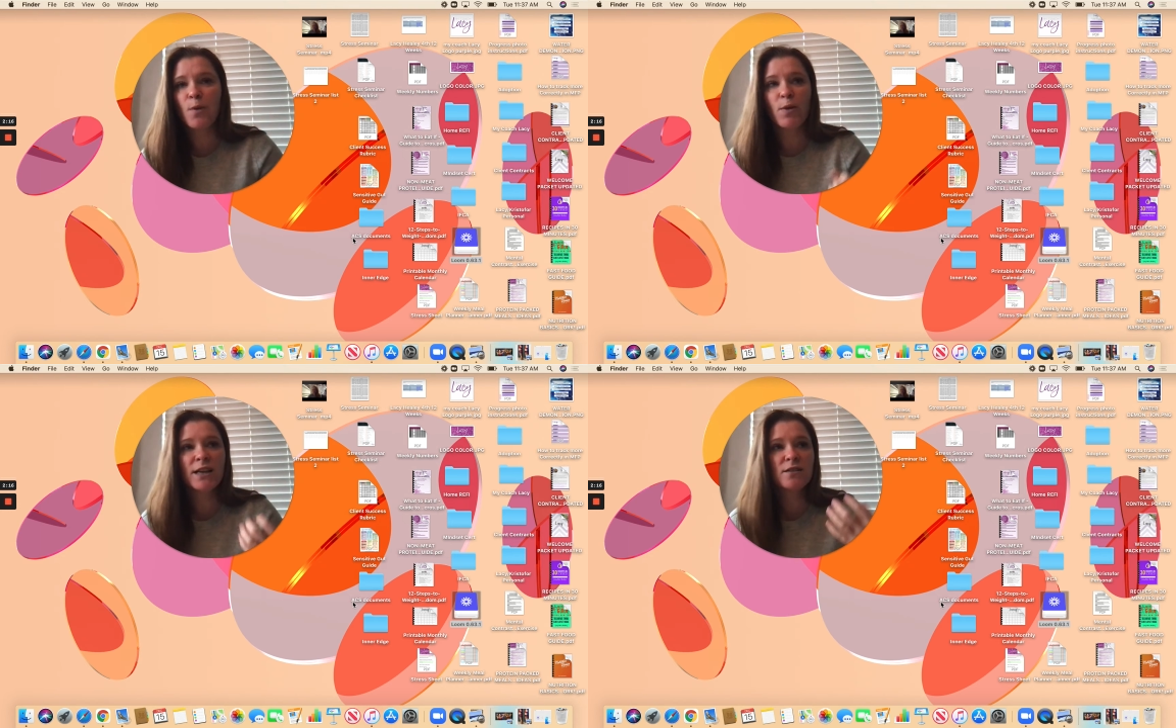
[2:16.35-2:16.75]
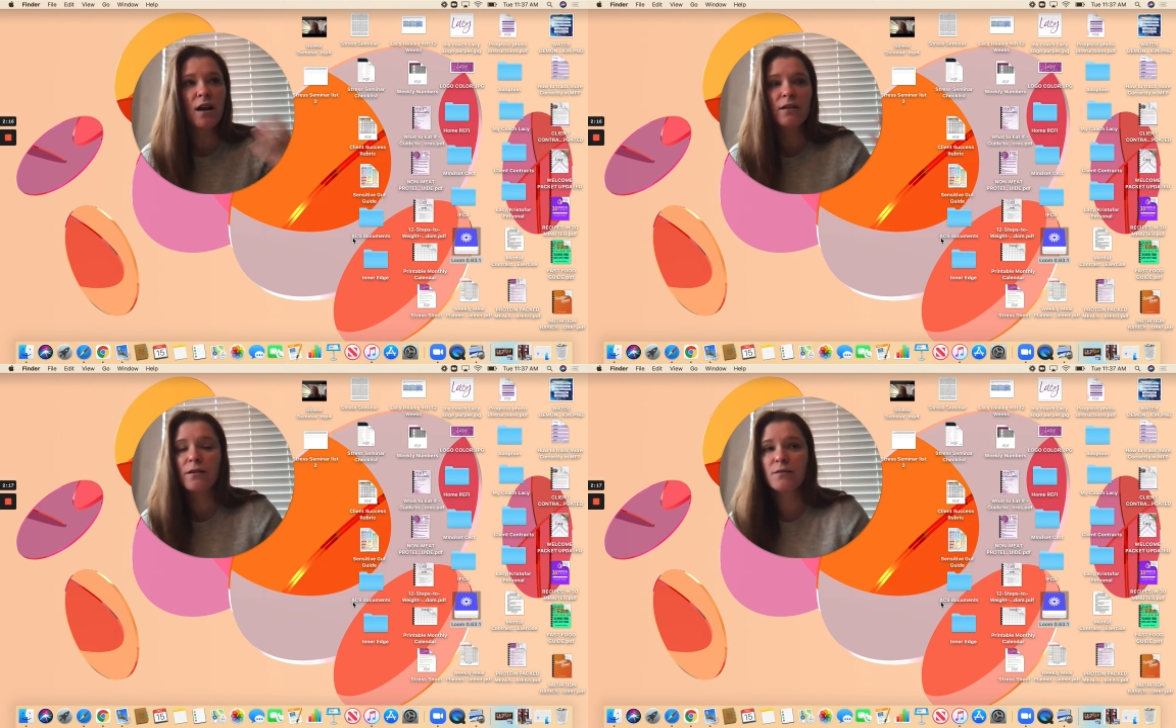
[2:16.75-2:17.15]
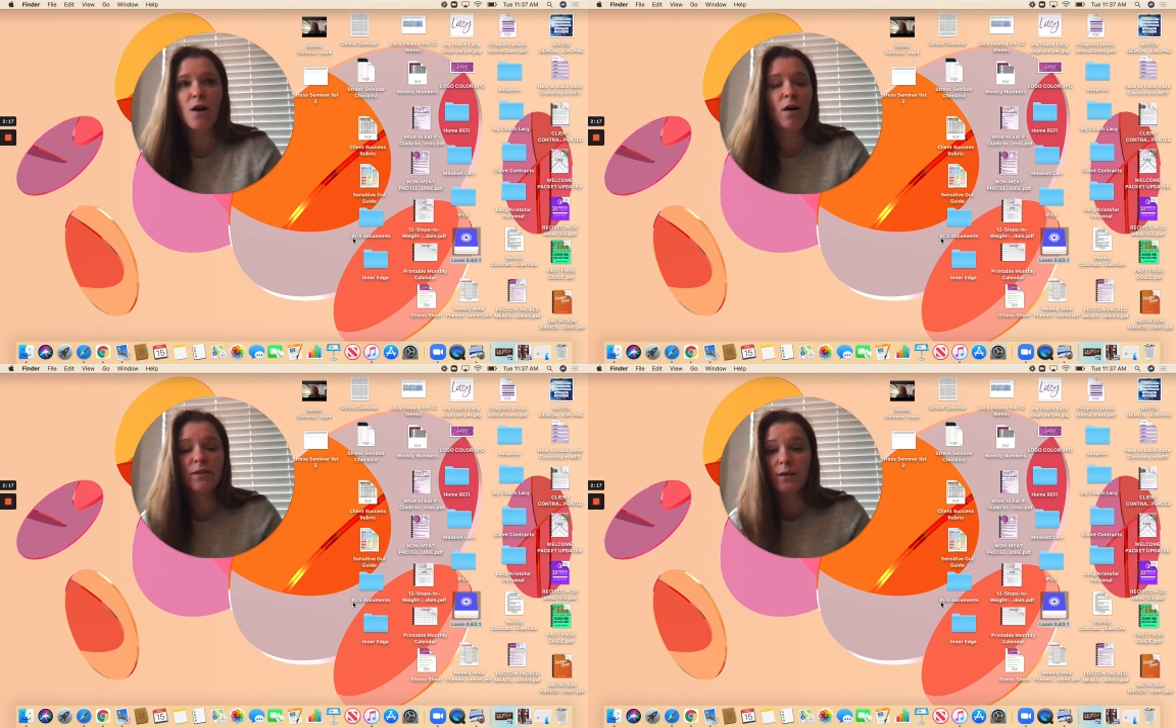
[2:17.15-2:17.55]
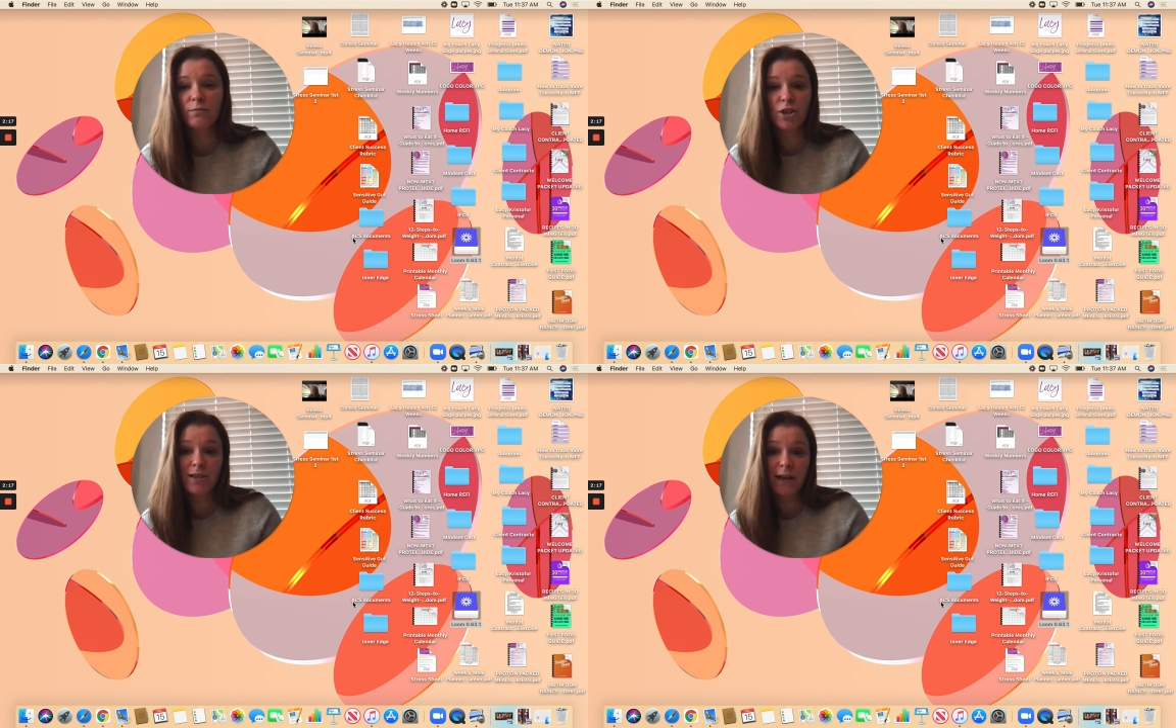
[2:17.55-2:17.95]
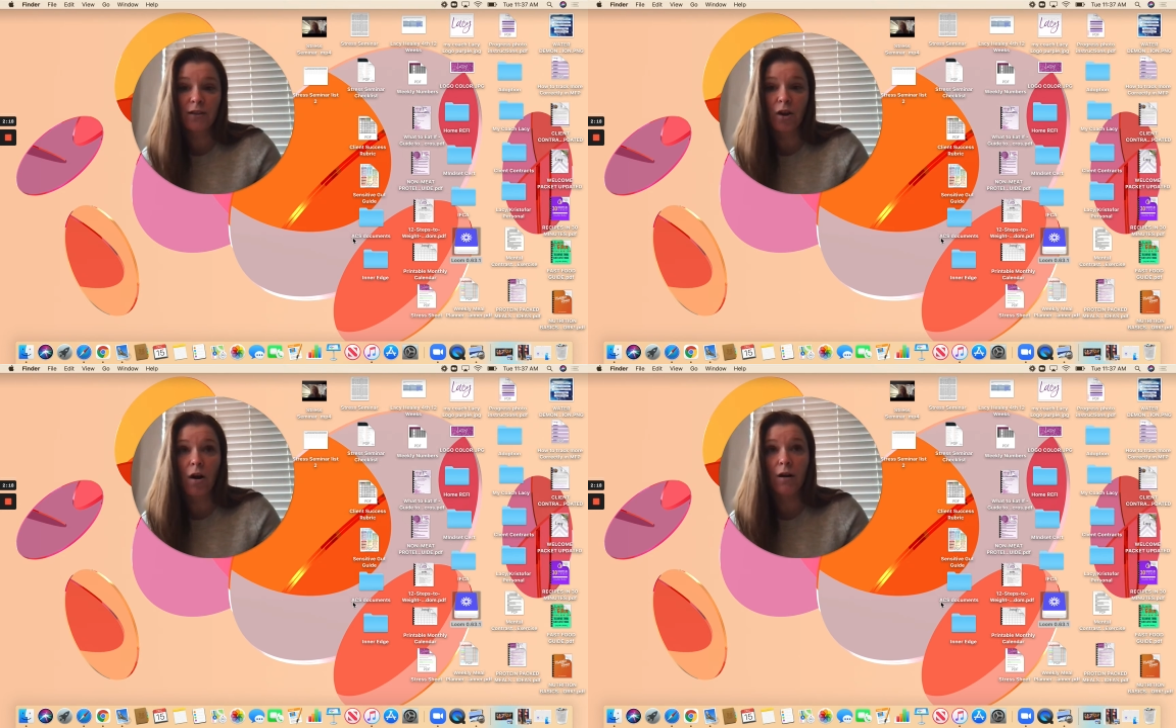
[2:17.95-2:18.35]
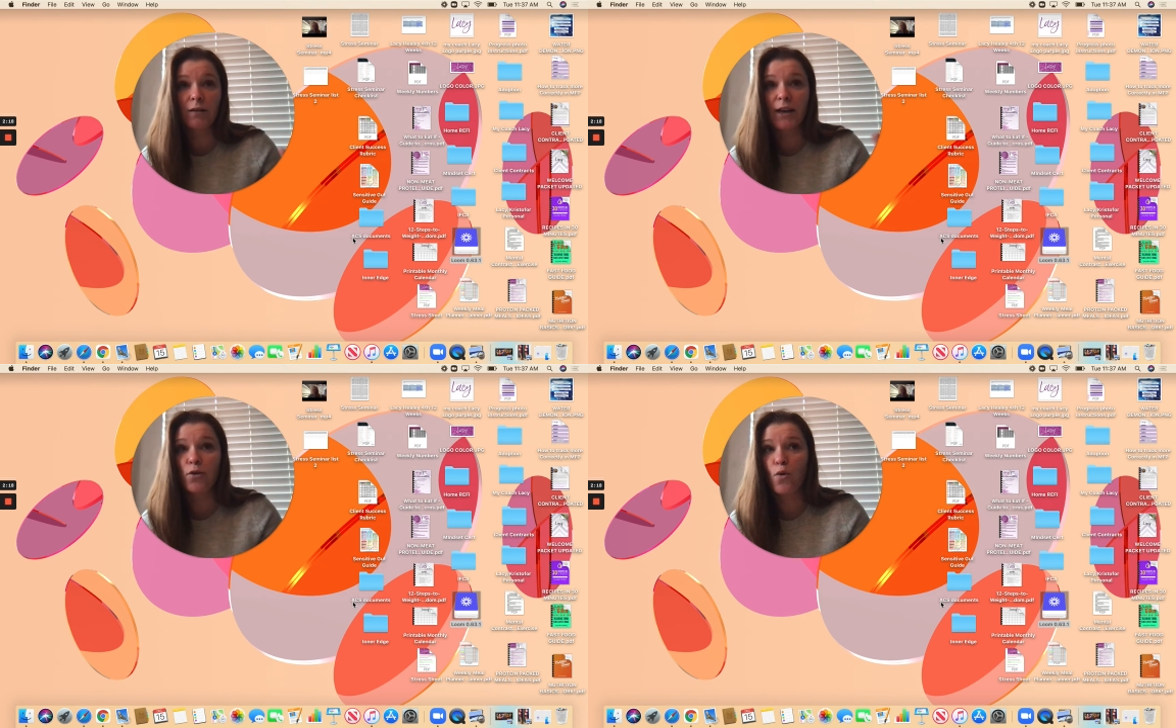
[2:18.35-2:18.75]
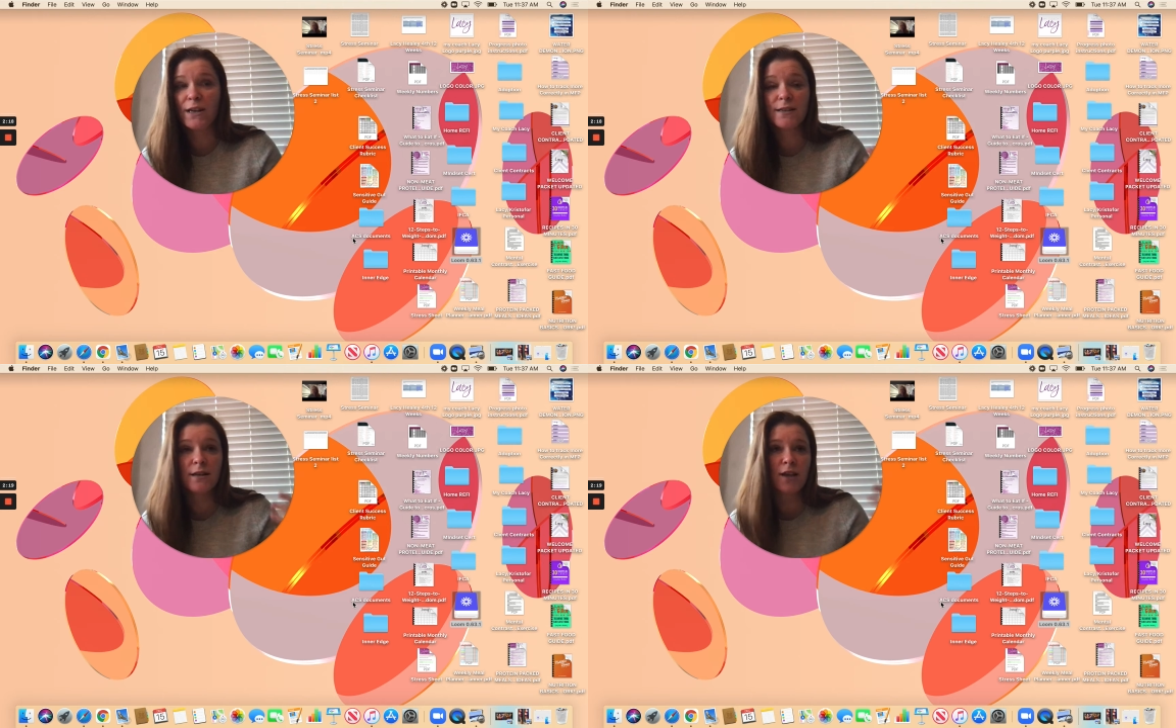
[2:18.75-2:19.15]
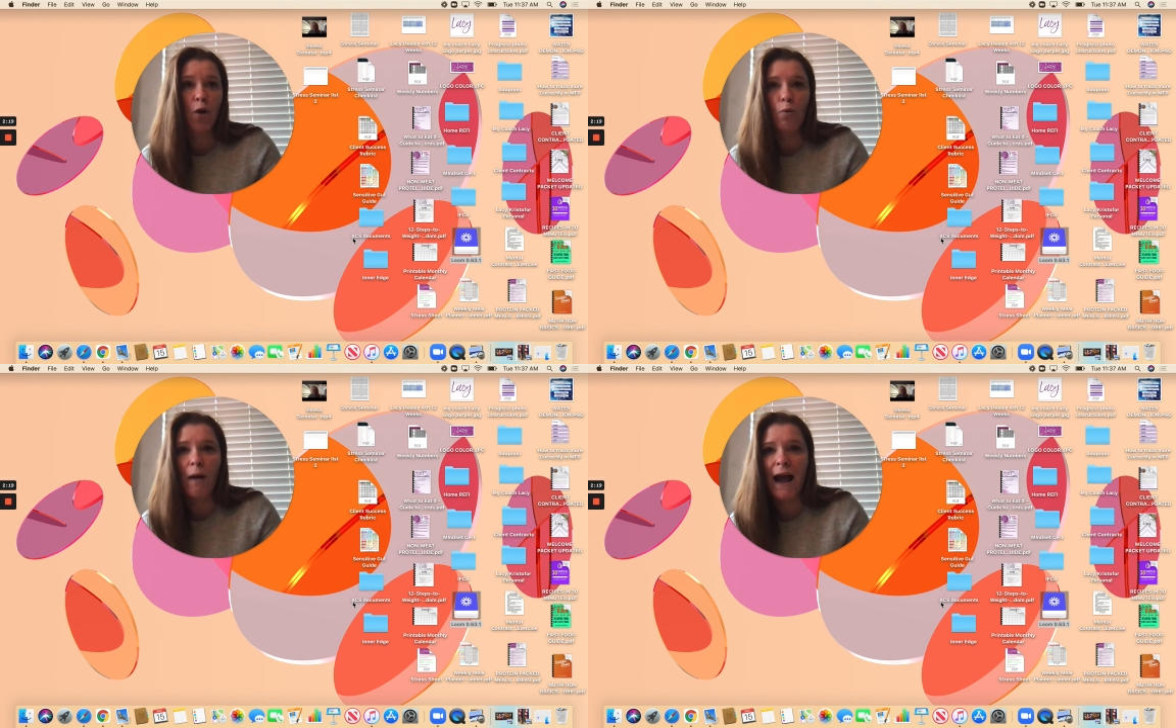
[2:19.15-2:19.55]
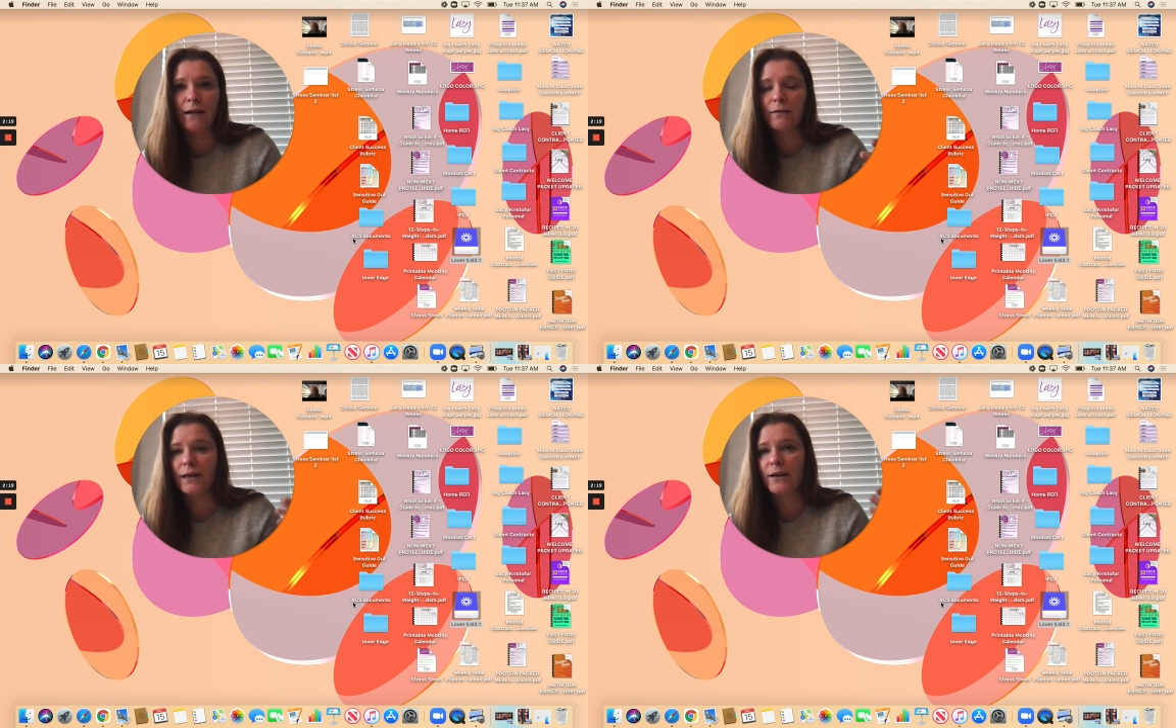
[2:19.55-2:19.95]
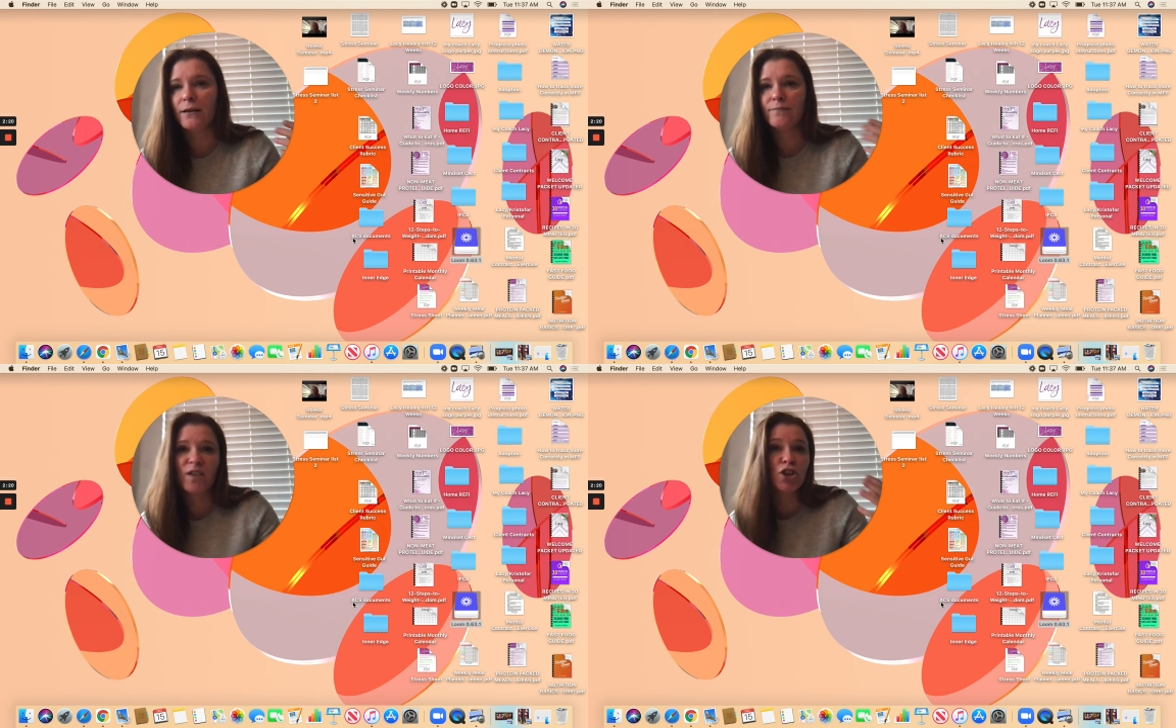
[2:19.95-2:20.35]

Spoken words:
but we can call them just like the car, like noises, a rattling,